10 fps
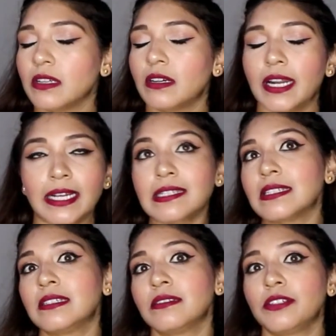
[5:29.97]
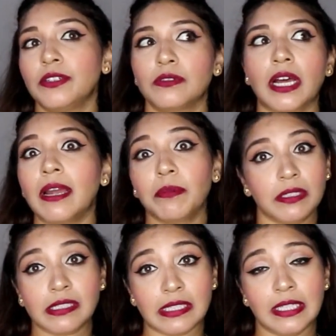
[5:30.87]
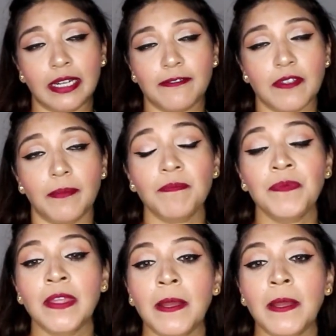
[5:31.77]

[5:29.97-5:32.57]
They're excellent to use. I personally love them,